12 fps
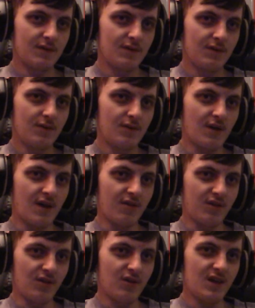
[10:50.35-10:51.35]
You guys are
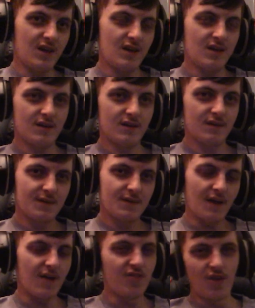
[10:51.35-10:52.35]
lucky.
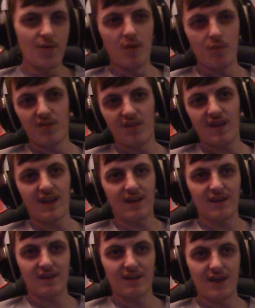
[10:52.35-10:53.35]
I assume it was
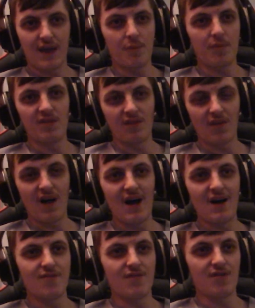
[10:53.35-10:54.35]
like, Kingpin's
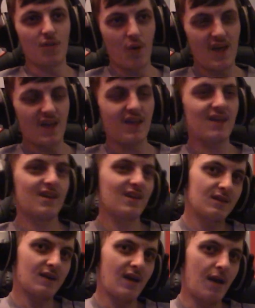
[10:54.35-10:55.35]
alive, he's awake,
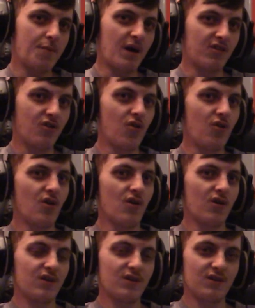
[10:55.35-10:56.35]
head back to New York.